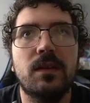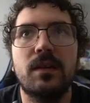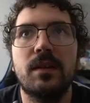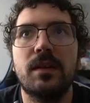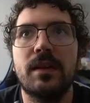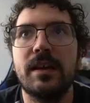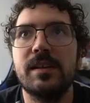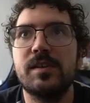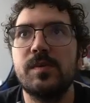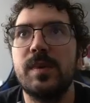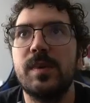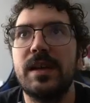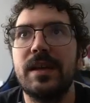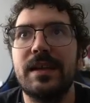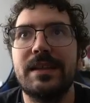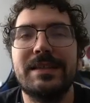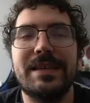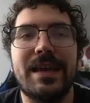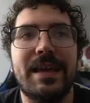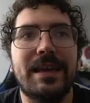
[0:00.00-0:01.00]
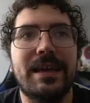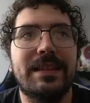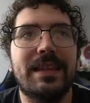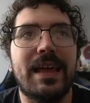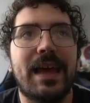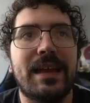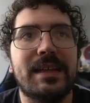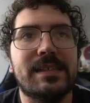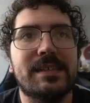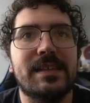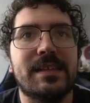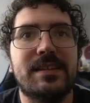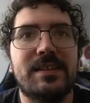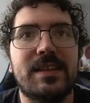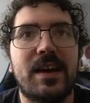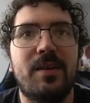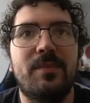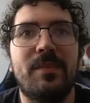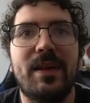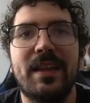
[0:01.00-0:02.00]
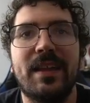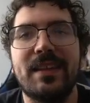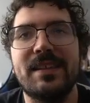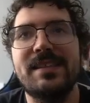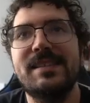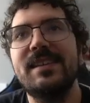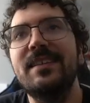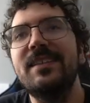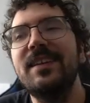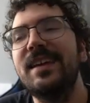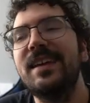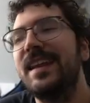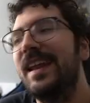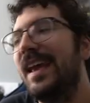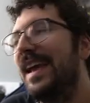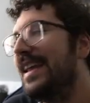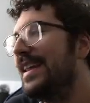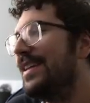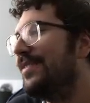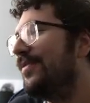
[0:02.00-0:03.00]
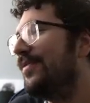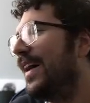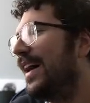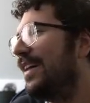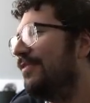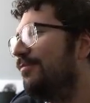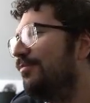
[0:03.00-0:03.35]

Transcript: guess we could take that as a dub, man. Let's see like an 85